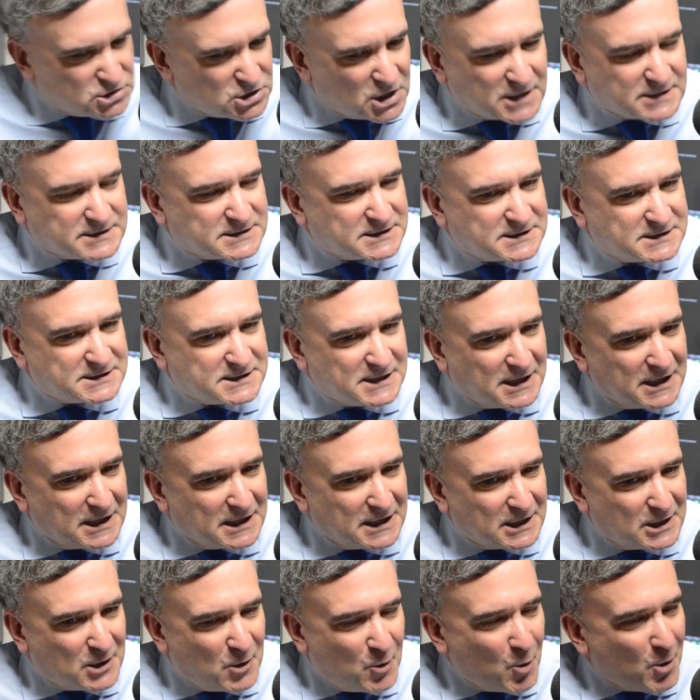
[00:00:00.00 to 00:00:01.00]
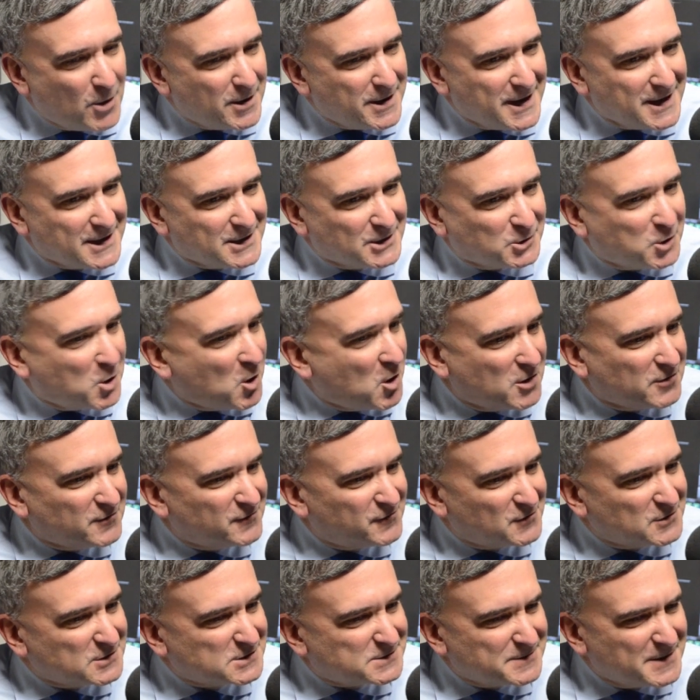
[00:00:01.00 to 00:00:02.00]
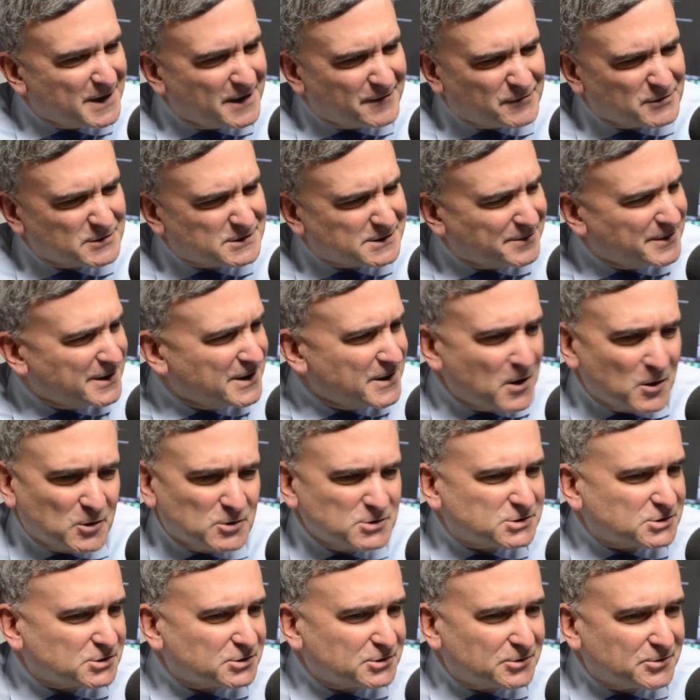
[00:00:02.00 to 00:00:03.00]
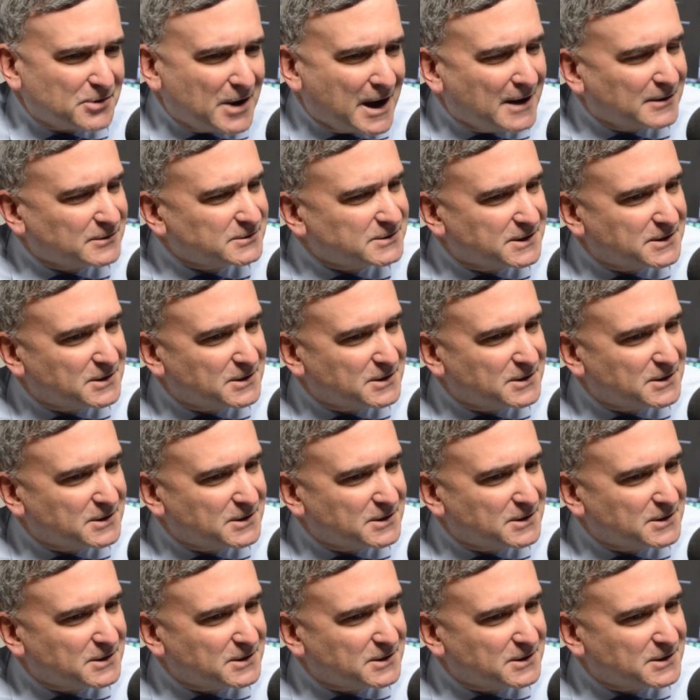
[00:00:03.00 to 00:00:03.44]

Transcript: just uh, coordinated law enforcement efforts. I mean, those are around.